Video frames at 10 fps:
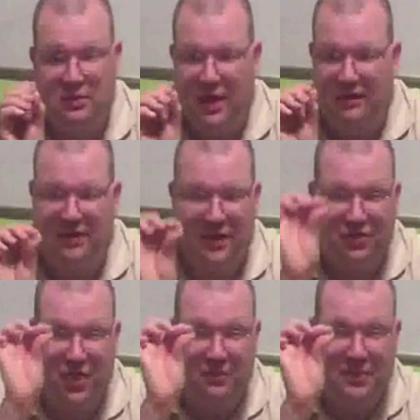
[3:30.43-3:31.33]
I've got a
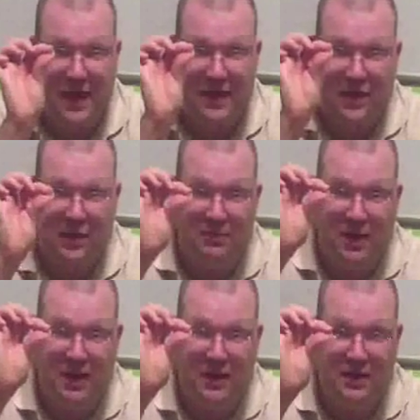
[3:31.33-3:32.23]
thumbtack here. You might
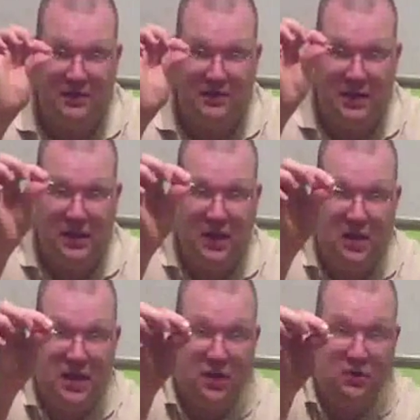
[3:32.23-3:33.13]
not can see it. I'll
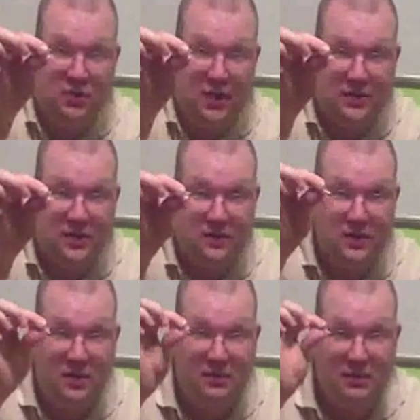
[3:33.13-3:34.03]
kind of hold it out there.
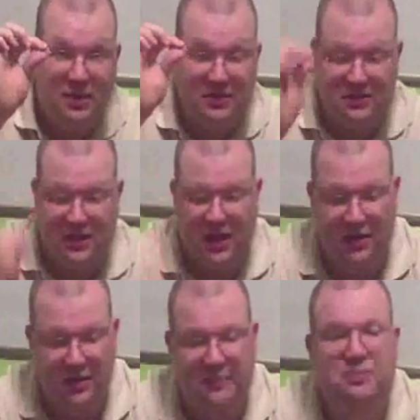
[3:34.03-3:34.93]
Maybe you can see it. I don't know.